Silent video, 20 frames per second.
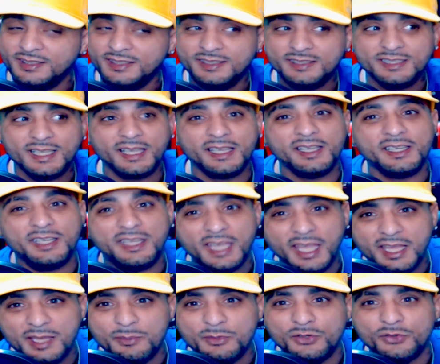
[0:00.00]
It's like a
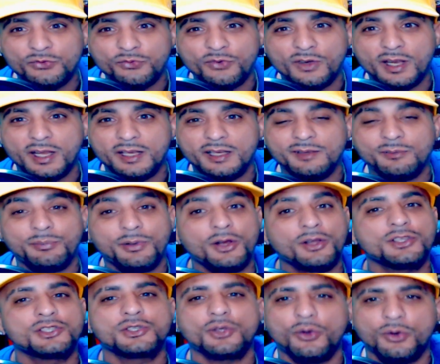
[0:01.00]
gamer's red, bro,
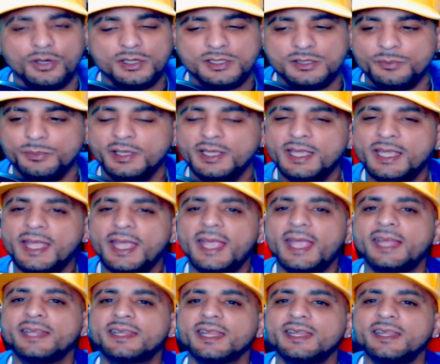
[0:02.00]
it's awesome.
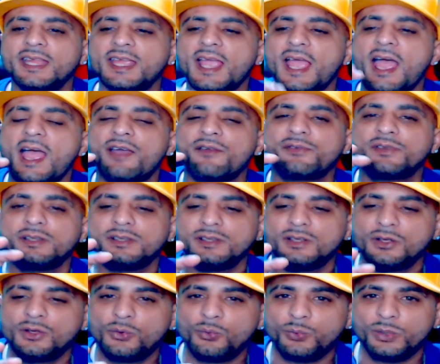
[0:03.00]
And then they have it
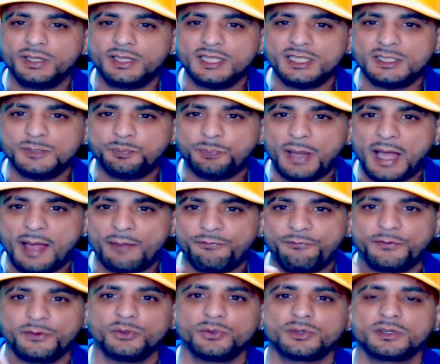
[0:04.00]
with this pop
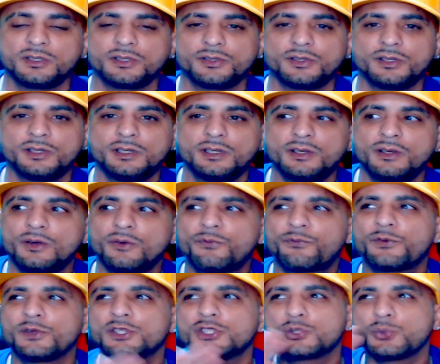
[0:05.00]
filter
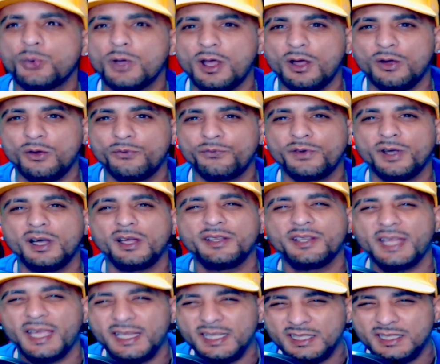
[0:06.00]
for twelve
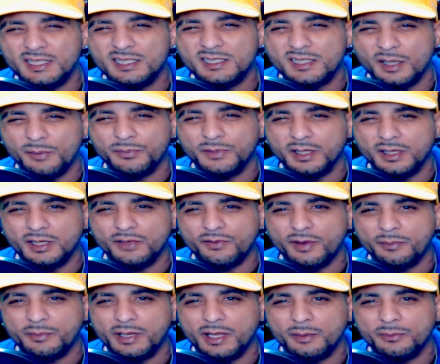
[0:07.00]
ninety uh, something, if
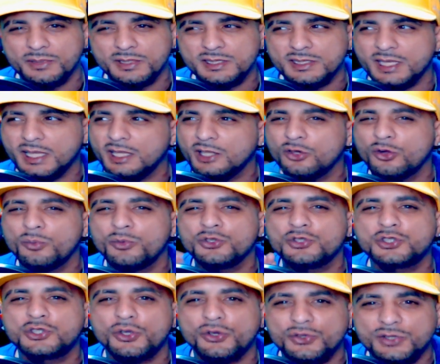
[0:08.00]
I'm not mistaken,
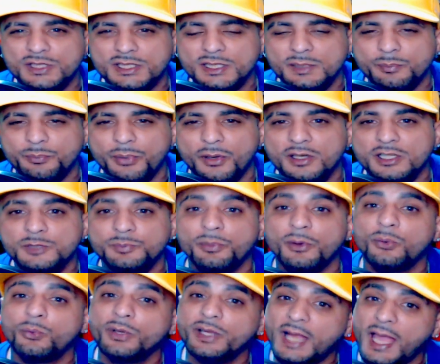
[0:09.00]
almost thirteen bucks. But
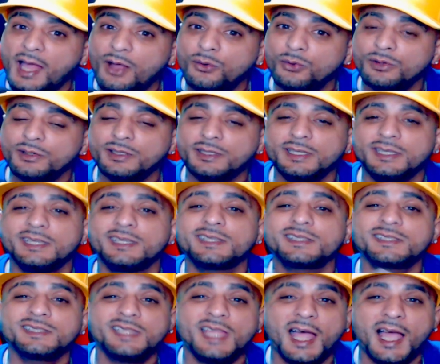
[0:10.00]
without
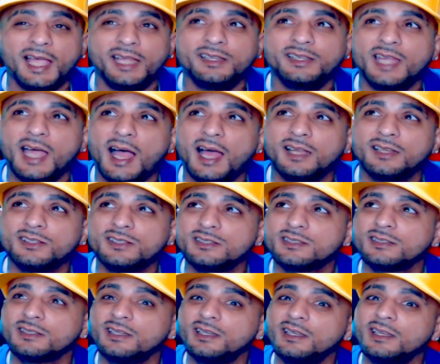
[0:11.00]
is nine
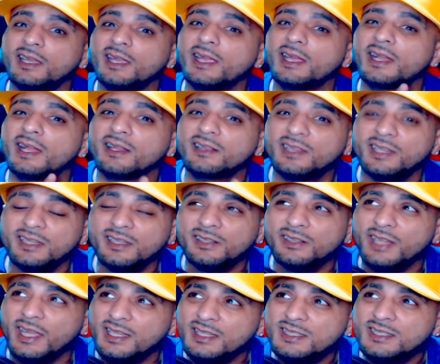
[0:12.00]
dollars and I think
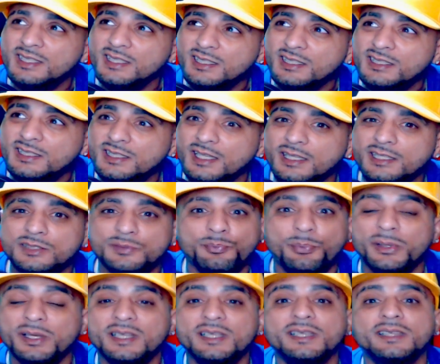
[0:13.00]
nineteen cents,
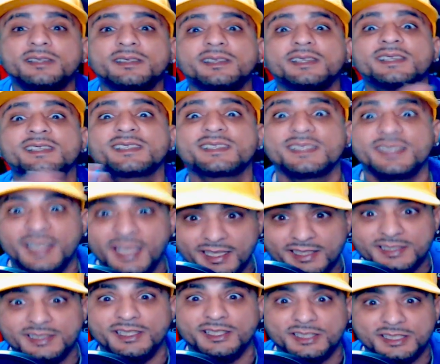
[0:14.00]
but it's
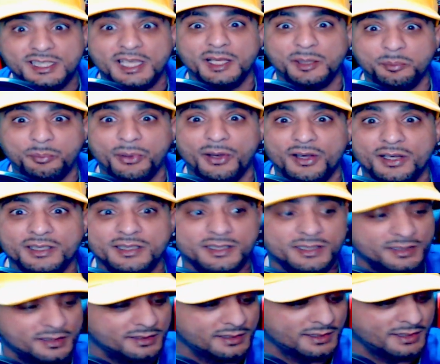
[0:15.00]
less than ten
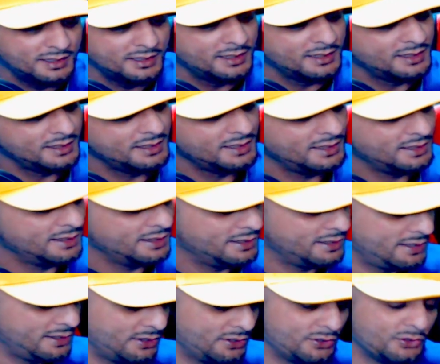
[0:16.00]
bucks.
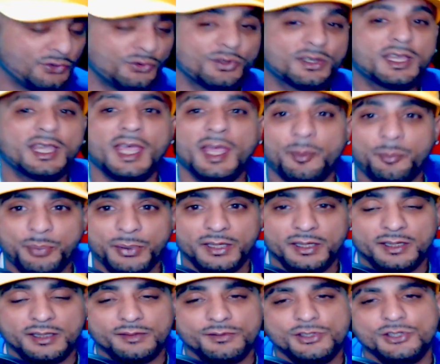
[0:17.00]
You can't beat it.